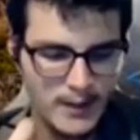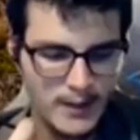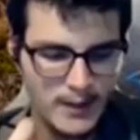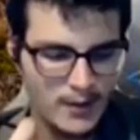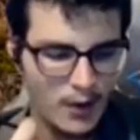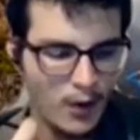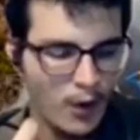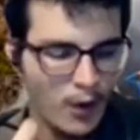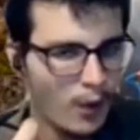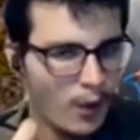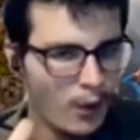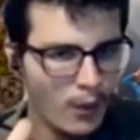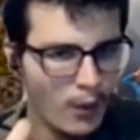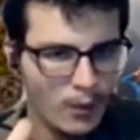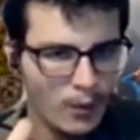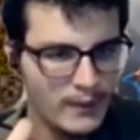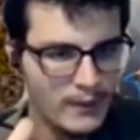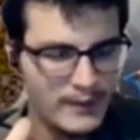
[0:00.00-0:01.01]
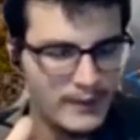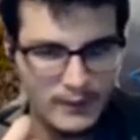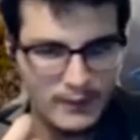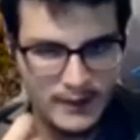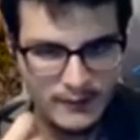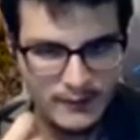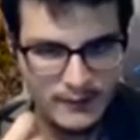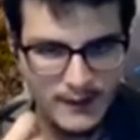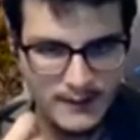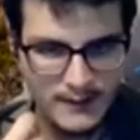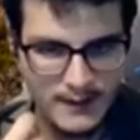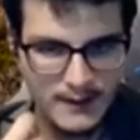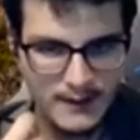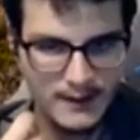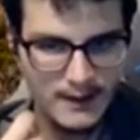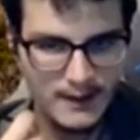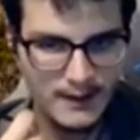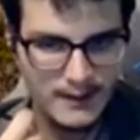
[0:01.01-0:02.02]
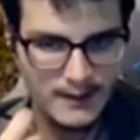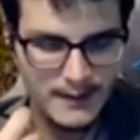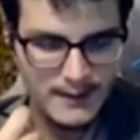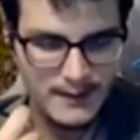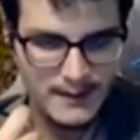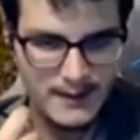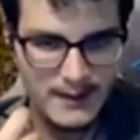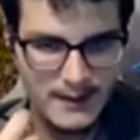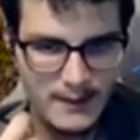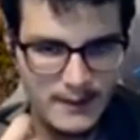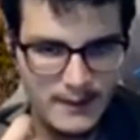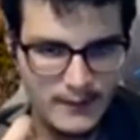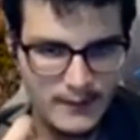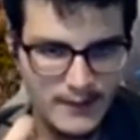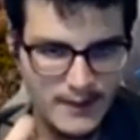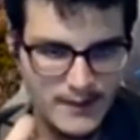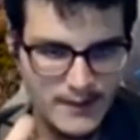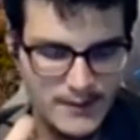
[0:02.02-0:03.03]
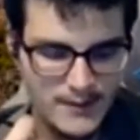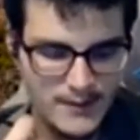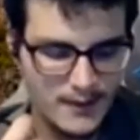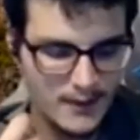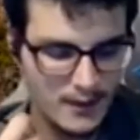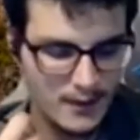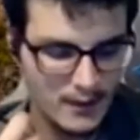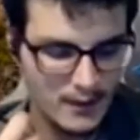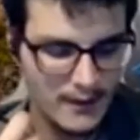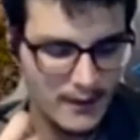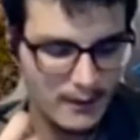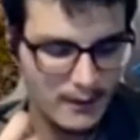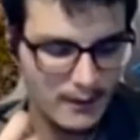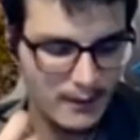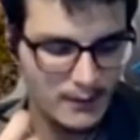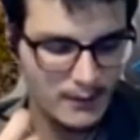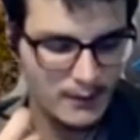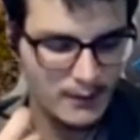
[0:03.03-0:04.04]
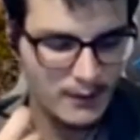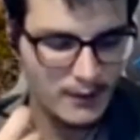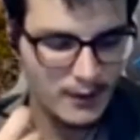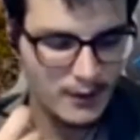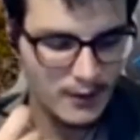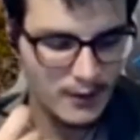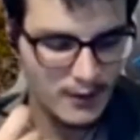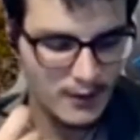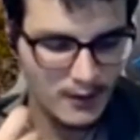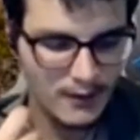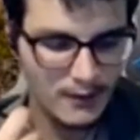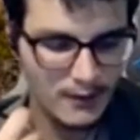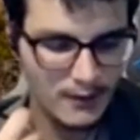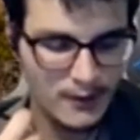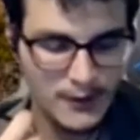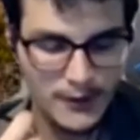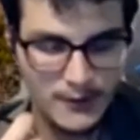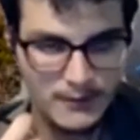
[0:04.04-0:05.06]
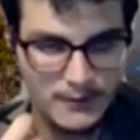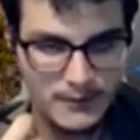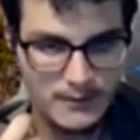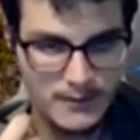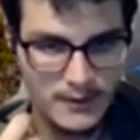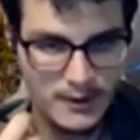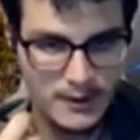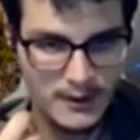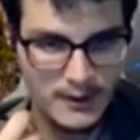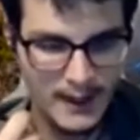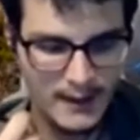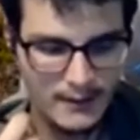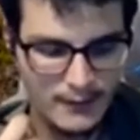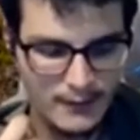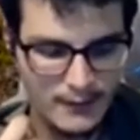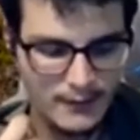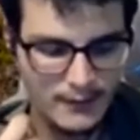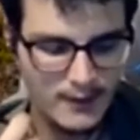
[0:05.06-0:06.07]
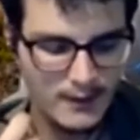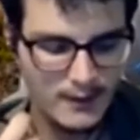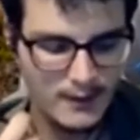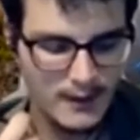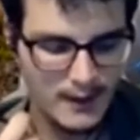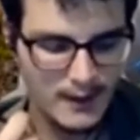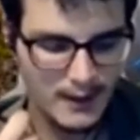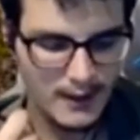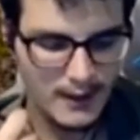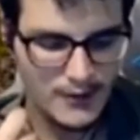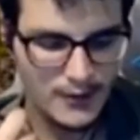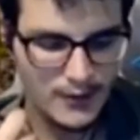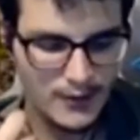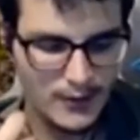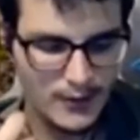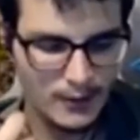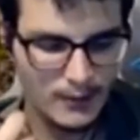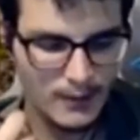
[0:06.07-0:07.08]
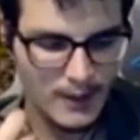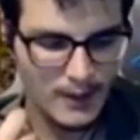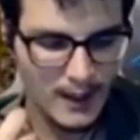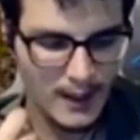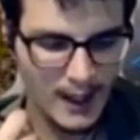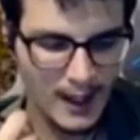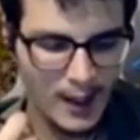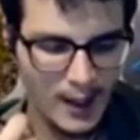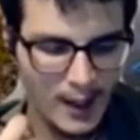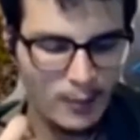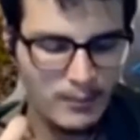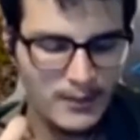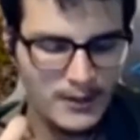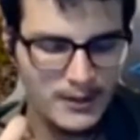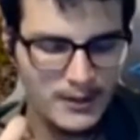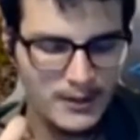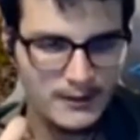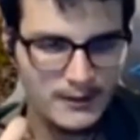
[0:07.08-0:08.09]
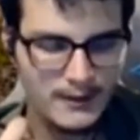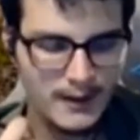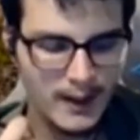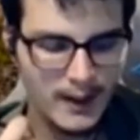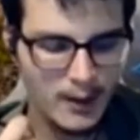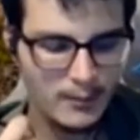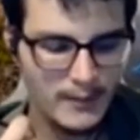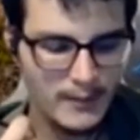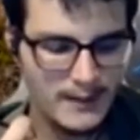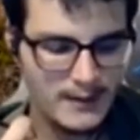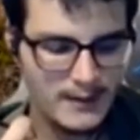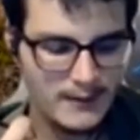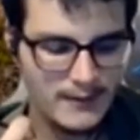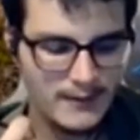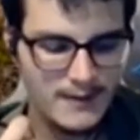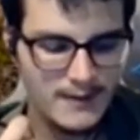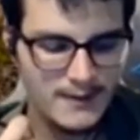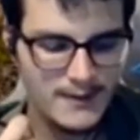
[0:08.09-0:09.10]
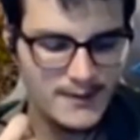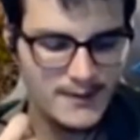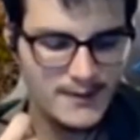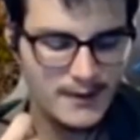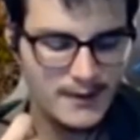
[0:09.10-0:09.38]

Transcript: a whole different effect that neither of these on their own could have. And so how many of these